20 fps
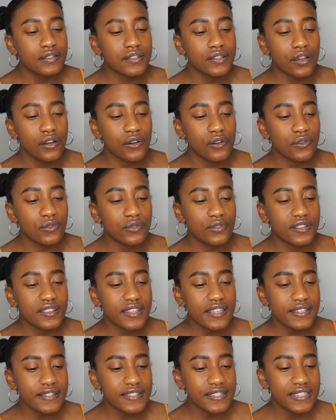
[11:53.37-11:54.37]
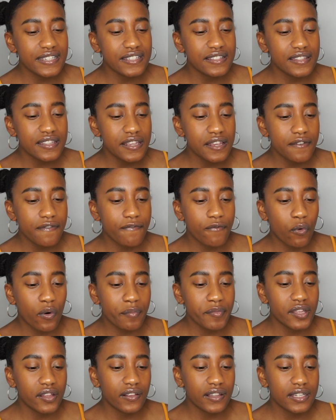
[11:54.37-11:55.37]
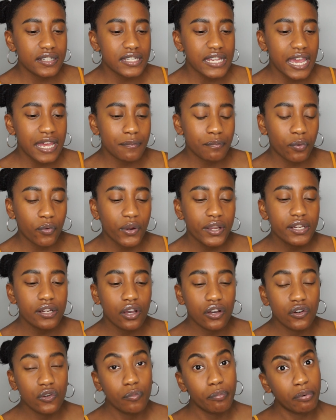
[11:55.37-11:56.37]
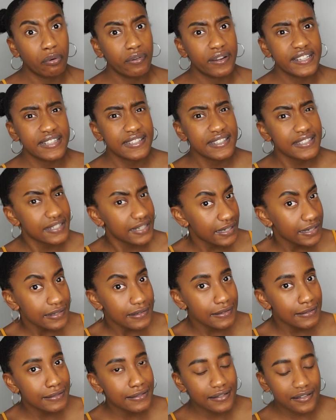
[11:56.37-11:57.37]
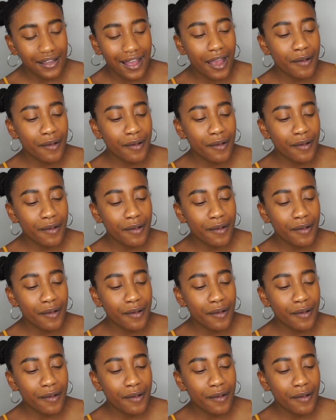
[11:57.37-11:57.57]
So this is the Formula 10.0.6.